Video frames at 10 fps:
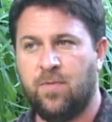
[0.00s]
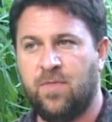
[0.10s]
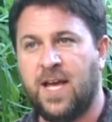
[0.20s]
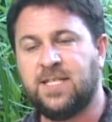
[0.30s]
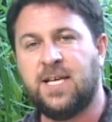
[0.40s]

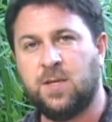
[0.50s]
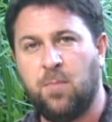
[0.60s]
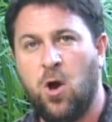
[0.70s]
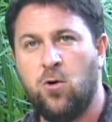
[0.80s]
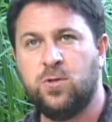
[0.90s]
that's as
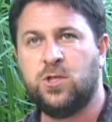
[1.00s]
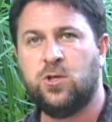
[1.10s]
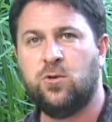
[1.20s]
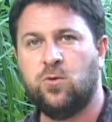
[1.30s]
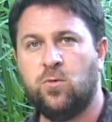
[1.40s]
opposed
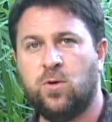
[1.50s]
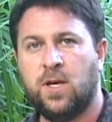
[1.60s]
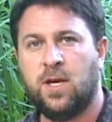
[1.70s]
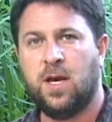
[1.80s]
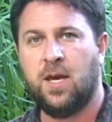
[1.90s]
to
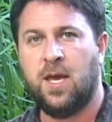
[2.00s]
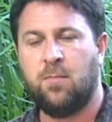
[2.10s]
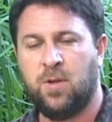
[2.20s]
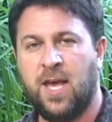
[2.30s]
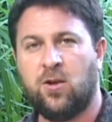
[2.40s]
a
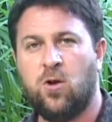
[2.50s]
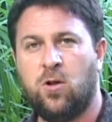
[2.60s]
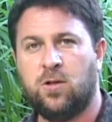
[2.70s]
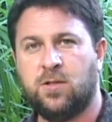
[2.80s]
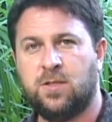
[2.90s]
plant
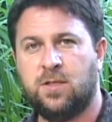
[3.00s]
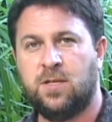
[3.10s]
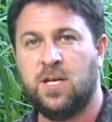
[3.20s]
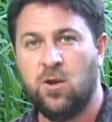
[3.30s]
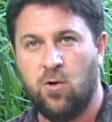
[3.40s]
called
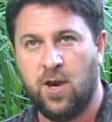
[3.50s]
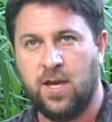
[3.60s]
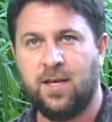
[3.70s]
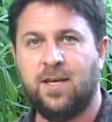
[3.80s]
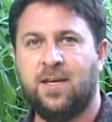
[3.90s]

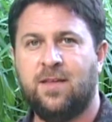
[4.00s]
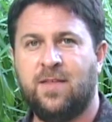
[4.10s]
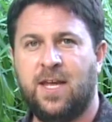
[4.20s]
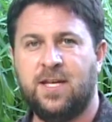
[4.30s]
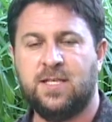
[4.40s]
nioi
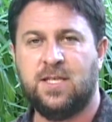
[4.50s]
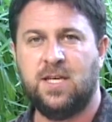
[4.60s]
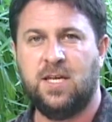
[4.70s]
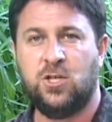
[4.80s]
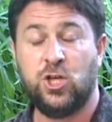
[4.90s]
that is
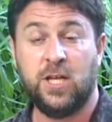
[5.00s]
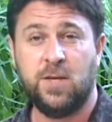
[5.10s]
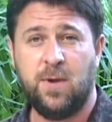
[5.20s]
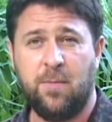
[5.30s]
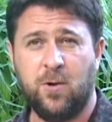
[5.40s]
the
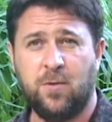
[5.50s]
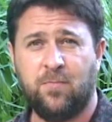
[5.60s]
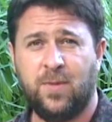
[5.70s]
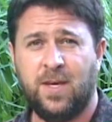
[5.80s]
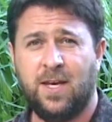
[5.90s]
chili pepper.
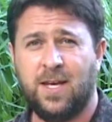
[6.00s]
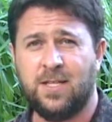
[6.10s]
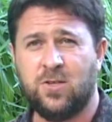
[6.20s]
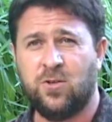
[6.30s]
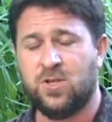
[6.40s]

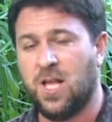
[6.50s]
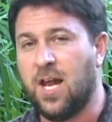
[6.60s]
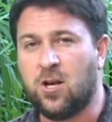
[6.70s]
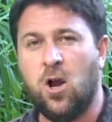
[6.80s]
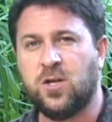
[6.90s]
And so there's a
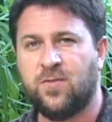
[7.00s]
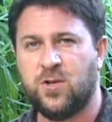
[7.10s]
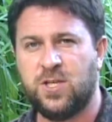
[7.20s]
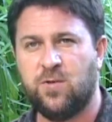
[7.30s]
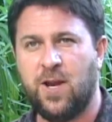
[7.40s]
lot of
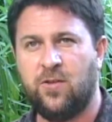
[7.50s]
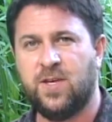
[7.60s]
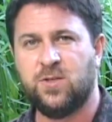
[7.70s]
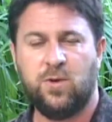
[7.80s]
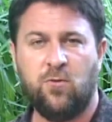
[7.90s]
controversy around
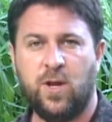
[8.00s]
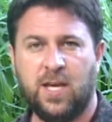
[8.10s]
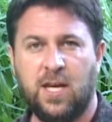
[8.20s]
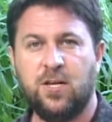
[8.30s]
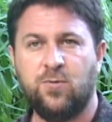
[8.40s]
this. We don't want
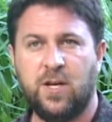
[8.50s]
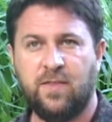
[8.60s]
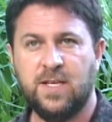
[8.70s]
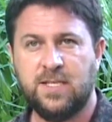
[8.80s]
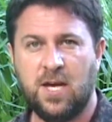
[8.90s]
to get into it
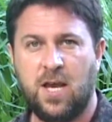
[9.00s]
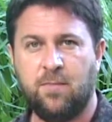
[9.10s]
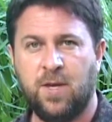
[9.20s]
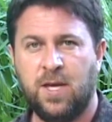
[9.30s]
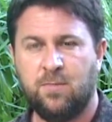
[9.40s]
at this
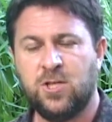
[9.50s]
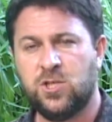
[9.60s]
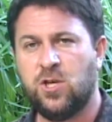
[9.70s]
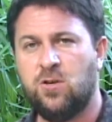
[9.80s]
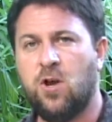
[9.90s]
time. But
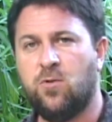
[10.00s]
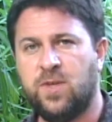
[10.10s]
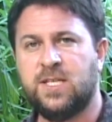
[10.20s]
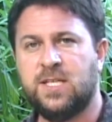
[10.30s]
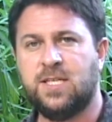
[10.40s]
just so you know,
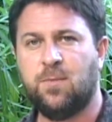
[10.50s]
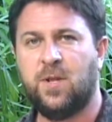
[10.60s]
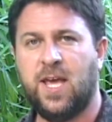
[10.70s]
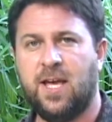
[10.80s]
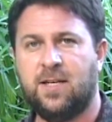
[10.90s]
this is the
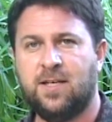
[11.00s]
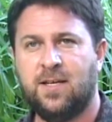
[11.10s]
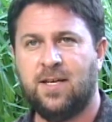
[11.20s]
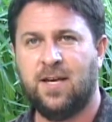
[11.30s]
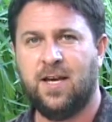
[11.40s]
plant
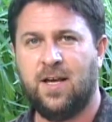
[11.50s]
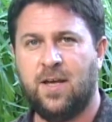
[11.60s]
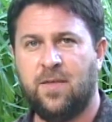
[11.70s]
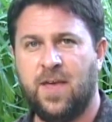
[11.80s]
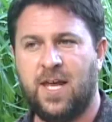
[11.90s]

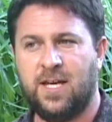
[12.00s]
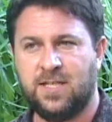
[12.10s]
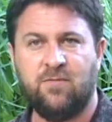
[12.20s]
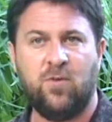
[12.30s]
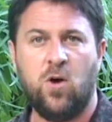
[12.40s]
uh, that
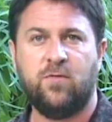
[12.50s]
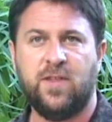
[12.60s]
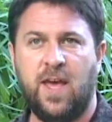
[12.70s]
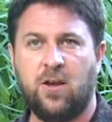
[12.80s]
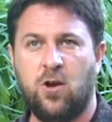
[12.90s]
is involved
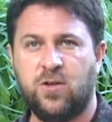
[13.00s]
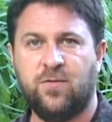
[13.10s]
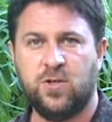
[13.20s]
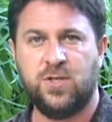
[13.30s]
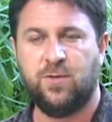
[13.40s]
in that
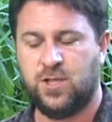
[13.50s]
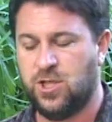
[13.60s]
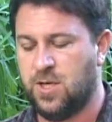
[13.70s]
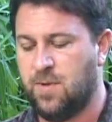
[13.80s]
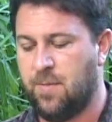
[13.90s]
controversy with
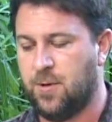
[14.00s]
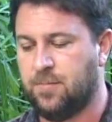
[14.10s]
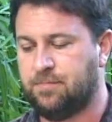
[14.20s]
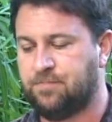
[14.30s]
chili pepper.